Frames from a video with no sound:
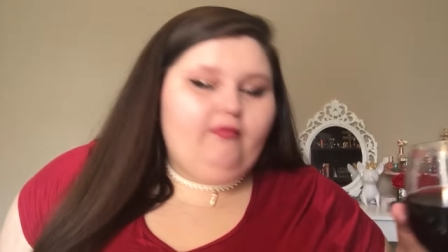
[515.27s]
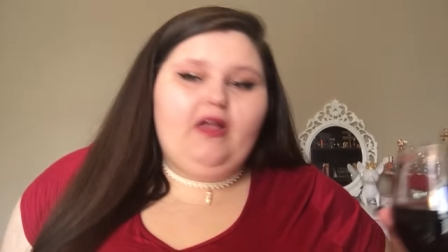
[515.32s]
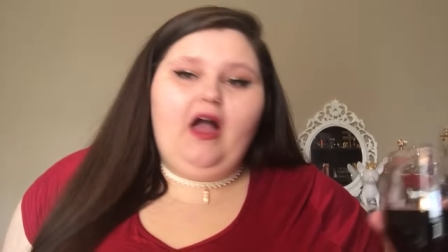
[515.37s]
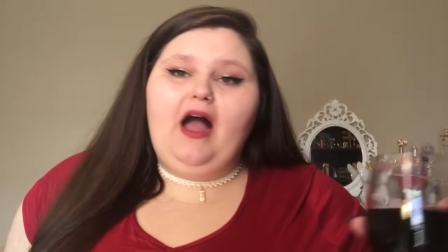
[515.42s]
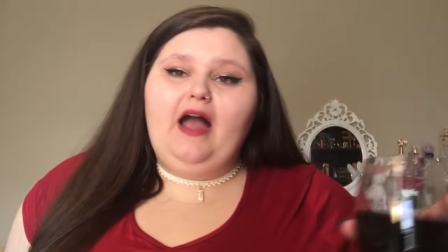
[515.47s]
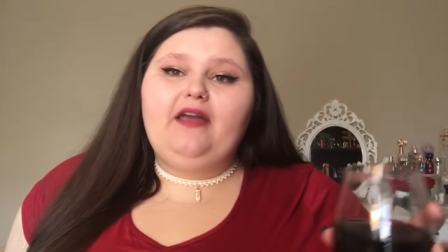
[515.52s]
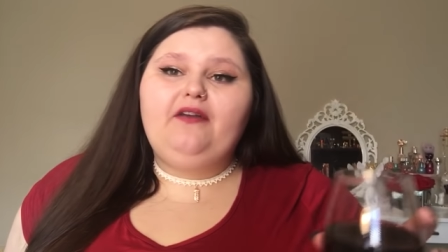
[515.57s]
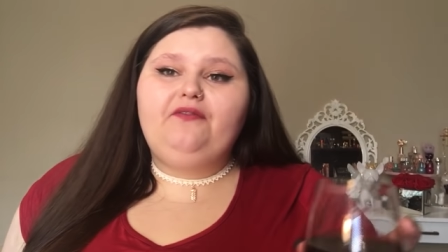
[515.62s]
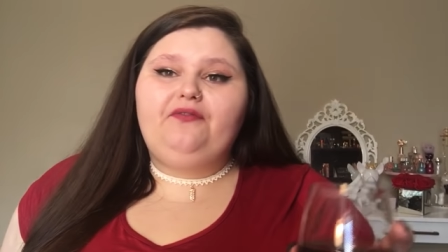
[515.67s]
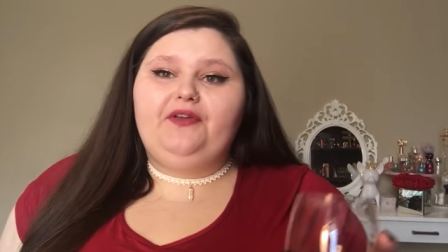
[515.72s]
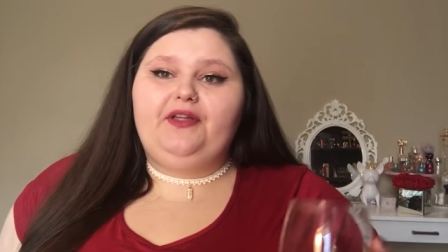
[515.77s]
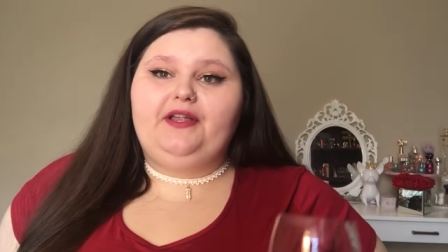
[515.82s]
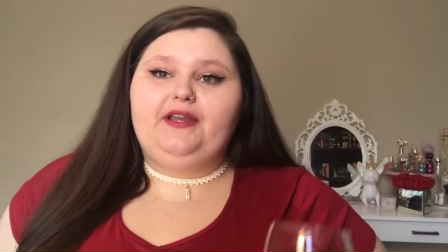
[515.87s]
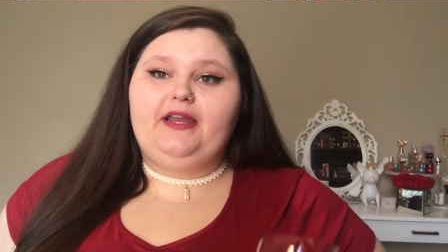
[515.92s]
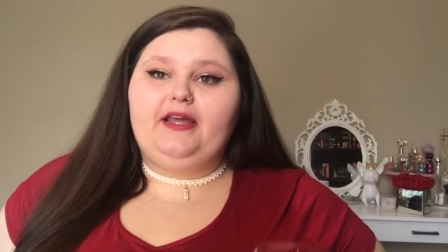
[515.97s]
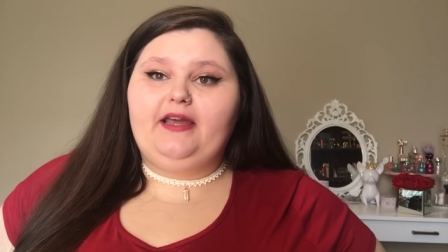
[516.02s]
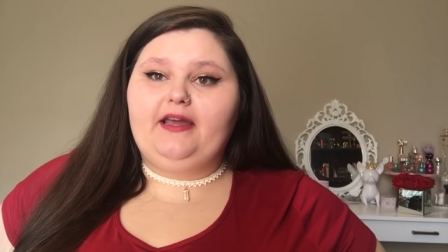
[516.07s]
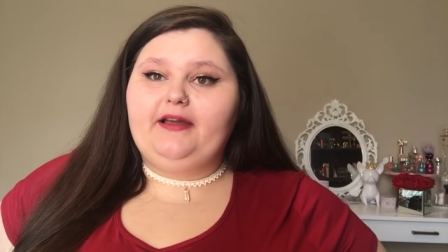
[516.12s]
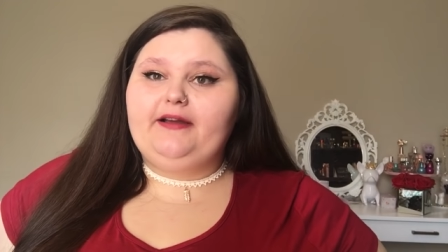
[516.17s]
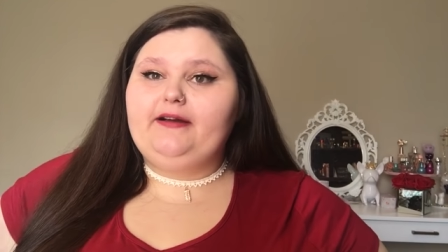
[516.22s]
I ain't feeling
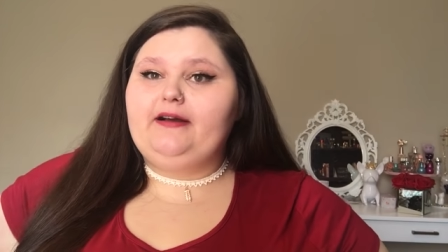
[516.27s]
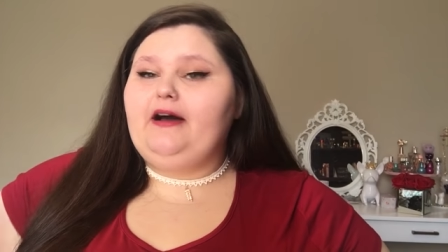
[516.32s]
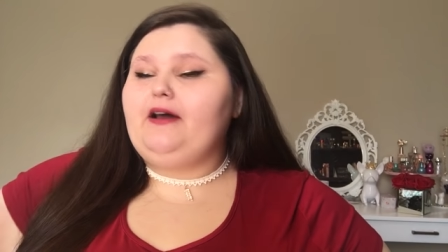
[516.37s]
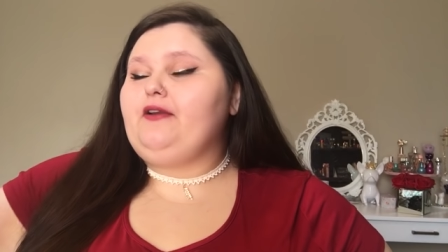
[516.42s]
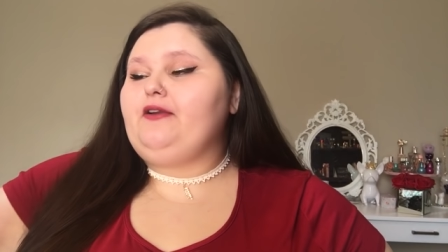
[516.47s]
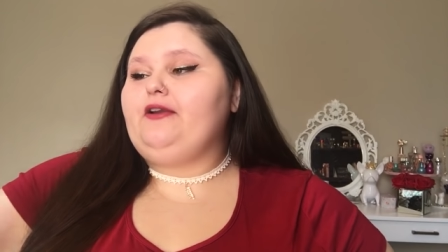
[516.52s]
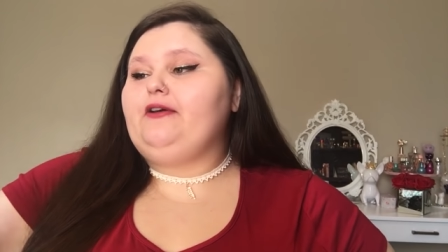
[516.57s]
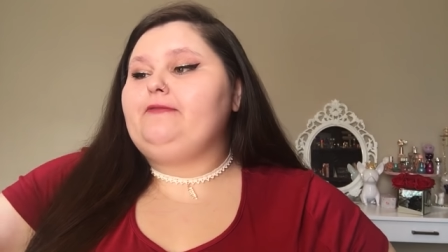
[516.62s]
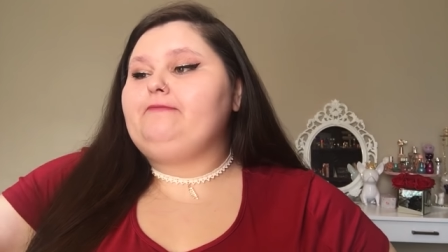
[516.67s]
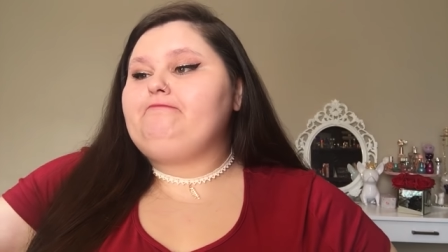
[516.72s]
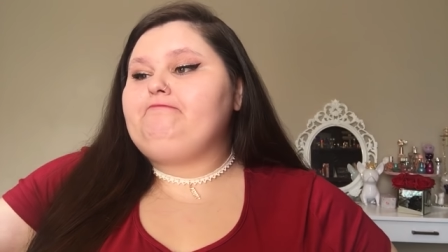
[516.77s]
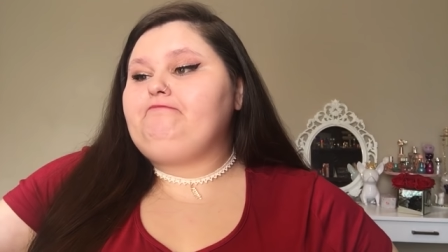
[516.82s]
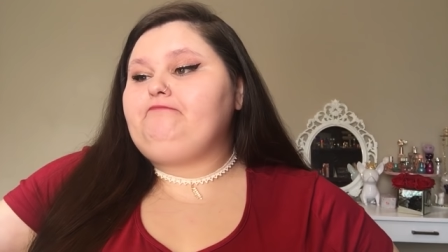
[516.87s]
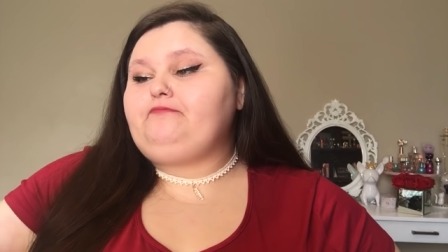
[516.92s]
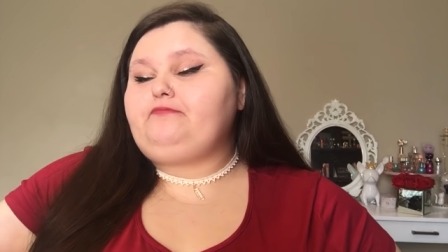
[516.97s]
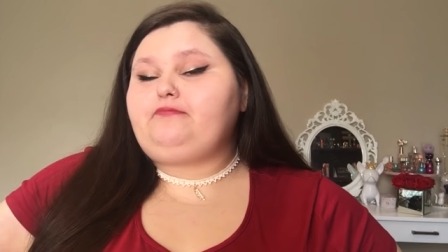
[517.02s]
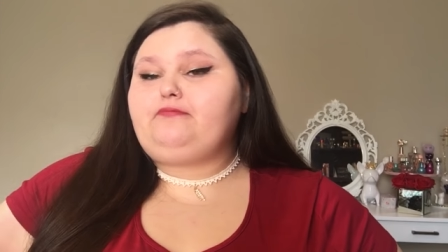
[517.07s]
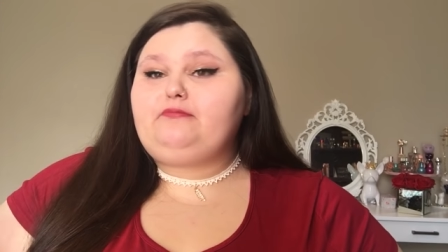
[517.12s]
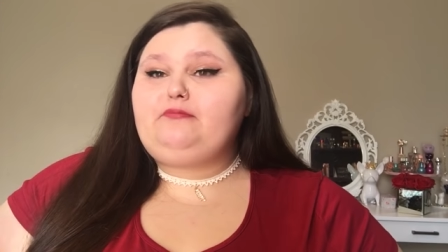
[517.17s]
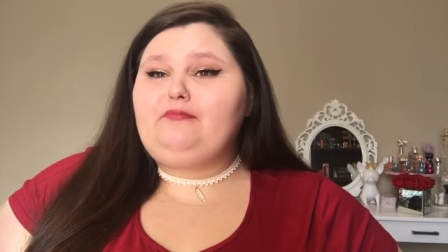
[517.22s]
it yet. I don't know.
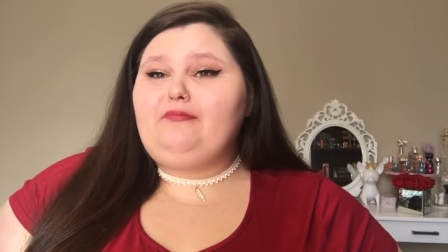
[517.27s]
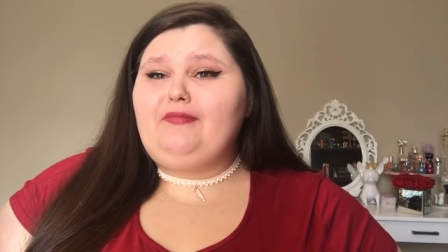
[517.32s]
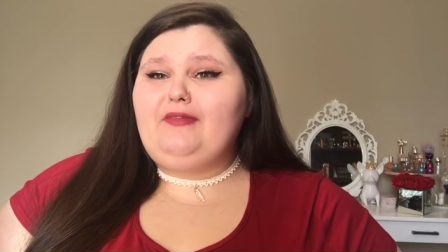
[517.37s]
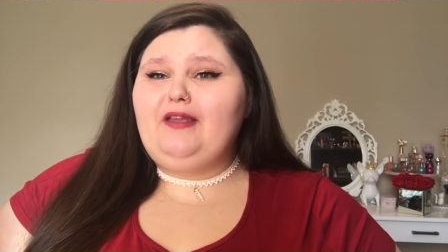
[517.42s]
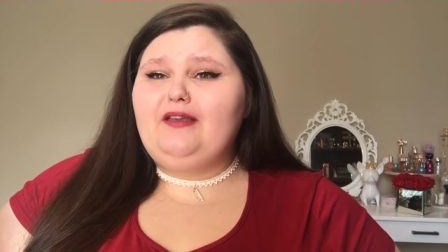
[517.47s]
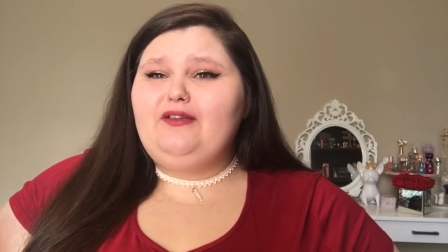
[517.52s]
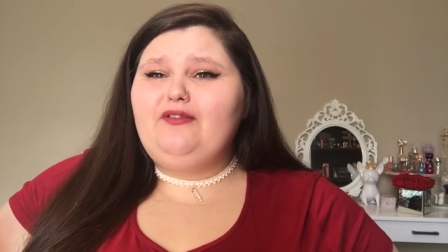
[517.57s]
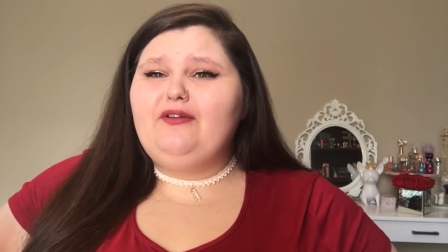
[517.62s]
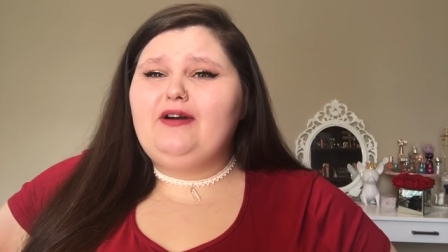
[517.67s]
You